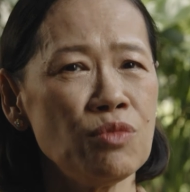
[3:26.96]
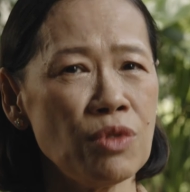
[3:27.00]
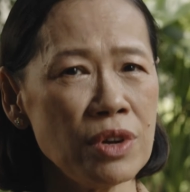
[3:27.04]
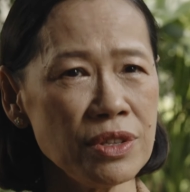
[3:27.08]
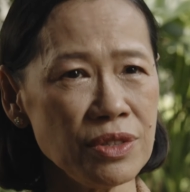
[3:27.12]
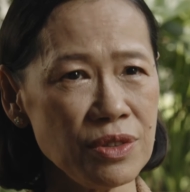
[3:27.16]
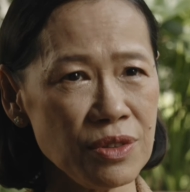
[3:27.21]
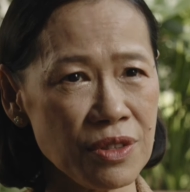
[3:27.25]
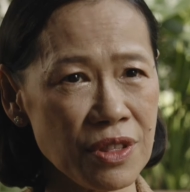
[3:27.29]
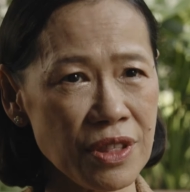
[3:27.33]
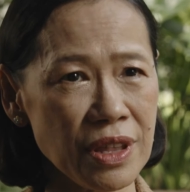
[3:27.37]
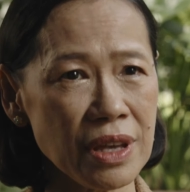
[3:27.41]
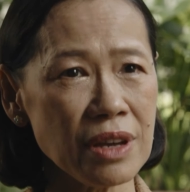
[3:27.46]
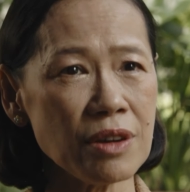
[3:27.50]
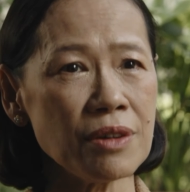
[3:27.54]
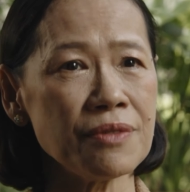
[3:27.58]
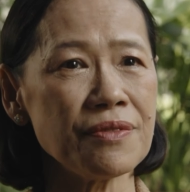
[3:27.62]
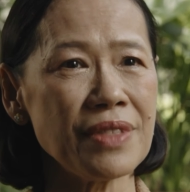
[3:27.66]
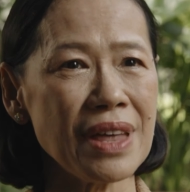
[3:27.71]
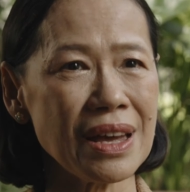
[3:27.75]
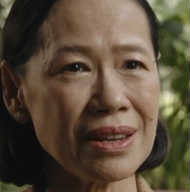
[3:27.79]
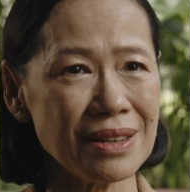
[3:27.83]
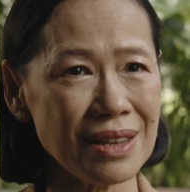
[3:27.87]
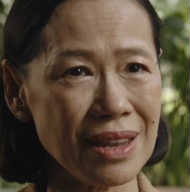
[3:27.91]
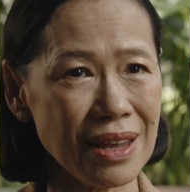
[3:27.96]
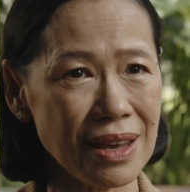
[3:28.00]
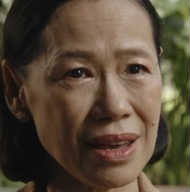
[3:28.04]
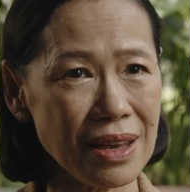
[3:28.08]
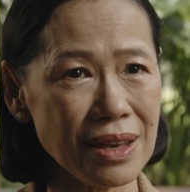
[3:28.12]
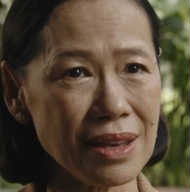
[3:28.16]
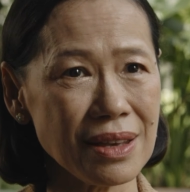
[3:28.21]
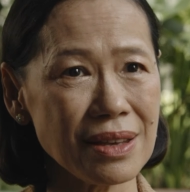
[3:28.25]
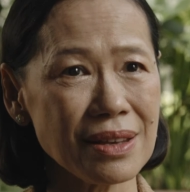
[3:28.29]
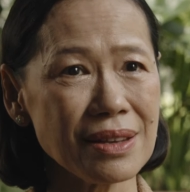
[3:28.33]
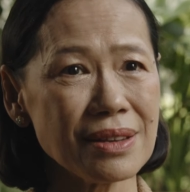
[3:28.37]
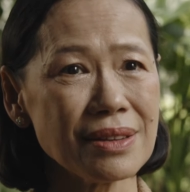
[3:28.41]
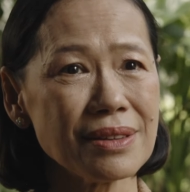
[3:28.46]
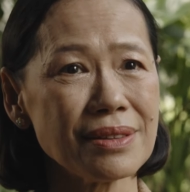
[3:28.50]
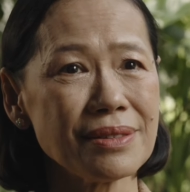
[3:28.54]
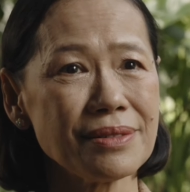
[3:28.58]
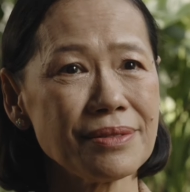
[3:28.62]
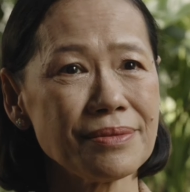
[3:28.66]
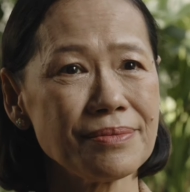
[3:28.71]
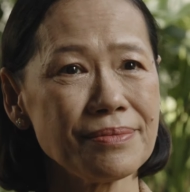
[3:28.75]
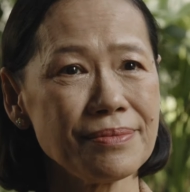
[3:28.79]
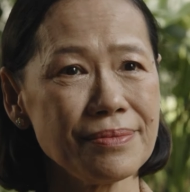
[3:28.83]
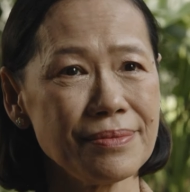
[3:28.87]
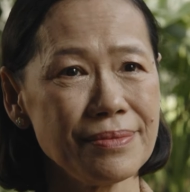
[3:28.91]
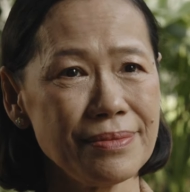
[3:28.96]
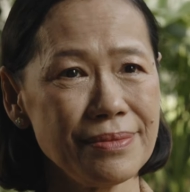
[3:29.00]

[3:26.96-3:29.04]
want to think of that day. To see the